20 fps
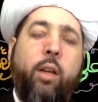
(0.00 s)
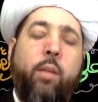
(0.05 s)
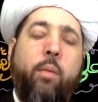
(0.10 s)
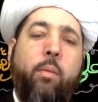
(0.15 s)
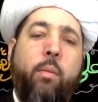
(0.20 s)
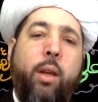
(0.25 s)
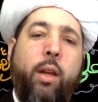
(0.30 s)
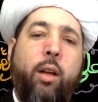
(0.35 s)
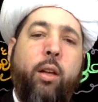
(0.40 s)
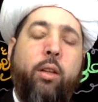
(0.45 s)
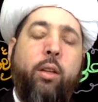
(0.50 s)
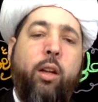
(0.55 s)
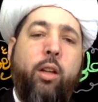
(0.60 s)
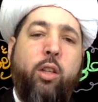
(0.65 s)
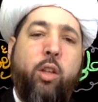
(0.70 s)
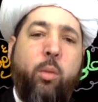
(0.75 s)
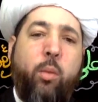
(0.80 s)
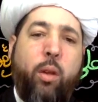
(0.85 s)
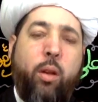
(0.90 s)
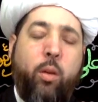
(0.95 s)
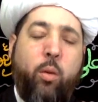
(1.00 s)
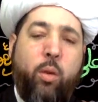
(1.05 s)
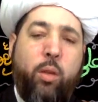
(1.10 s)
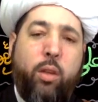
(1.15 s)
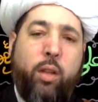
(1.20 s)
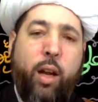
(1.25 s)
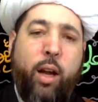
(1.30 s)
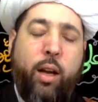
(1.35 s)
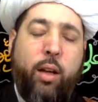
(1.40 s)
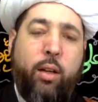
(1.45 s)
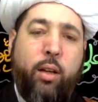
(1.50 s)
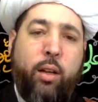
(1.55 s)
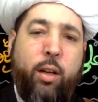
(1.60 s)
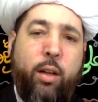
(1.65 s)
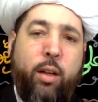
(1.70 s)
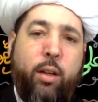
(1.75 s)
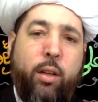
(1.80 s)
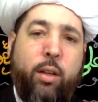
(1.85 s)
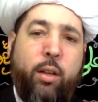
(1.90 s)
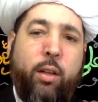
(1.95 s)
May Allah subhanahu wa
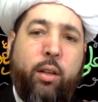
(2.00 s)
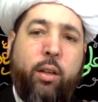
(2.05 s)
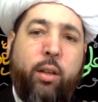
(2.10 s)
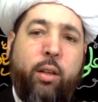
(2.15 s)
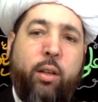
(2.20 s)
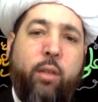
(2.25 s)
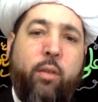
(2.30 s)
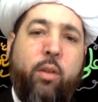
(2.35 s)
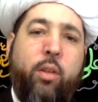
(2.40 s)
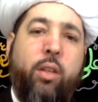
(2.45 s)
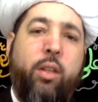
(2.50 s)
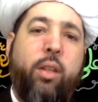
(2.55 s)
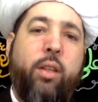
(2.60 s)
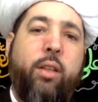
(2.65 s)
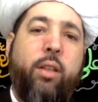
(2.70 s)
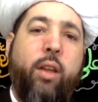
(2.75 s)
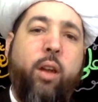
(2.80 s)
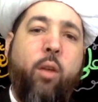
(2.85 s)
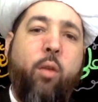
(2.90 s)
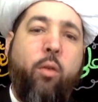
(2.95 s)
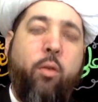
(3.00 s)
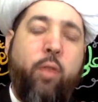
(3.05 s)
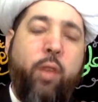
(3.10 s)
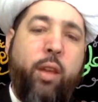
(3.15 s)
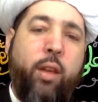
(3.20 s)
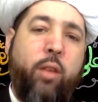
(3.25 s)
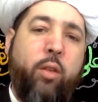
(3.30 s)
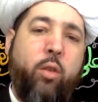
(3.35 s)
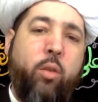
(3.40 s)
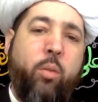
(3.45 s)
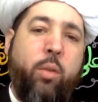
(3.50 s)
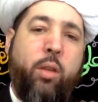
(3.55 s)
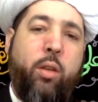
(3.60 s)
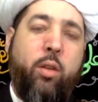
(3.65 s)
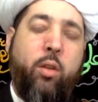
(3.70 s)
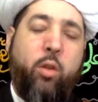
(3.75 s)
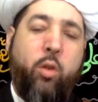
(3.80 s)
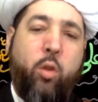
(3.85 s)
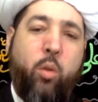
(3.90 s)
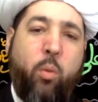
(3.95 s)
ta'ala give us the tawfiq to be
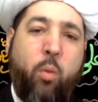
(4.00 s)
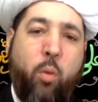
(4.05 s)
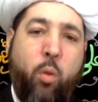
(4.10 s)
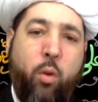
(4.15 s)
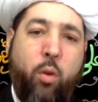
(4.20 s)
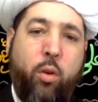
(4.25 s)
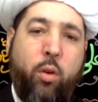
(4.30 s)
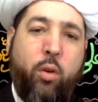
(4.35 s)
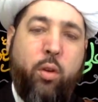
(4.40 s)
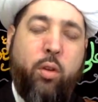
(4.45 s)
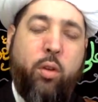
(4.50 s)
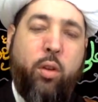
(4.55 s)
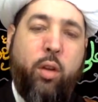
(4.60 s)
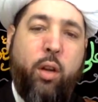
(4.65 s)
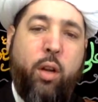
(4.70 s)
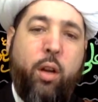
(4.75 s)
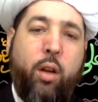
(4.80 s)
the supporters